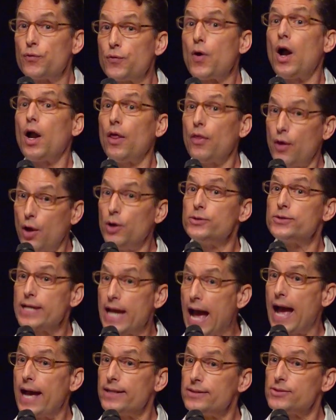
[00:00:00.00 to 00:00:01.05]
for all those
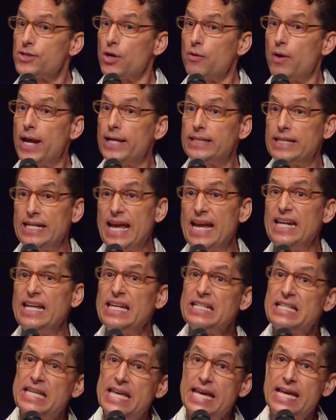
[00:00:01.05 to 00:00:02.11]
guys. So right,
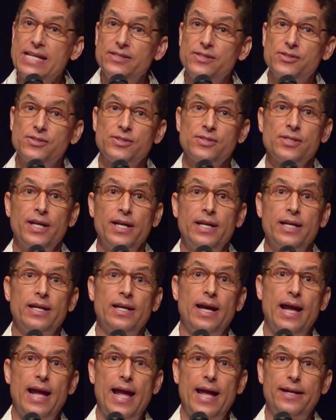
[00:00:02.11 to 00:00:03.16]
Canadian geese
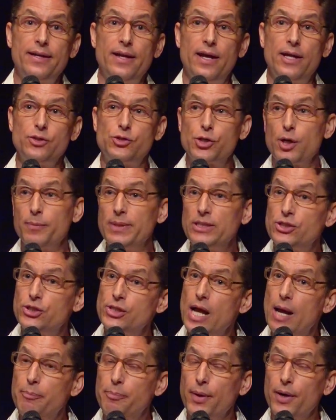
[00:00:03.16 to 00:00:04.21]
and uh, German
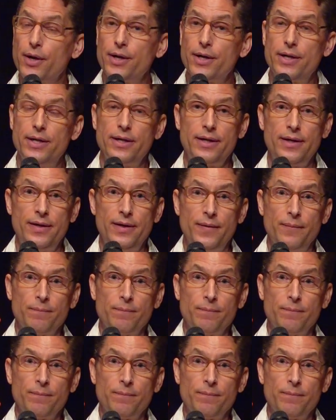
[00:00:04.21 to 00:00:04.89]
shepherd,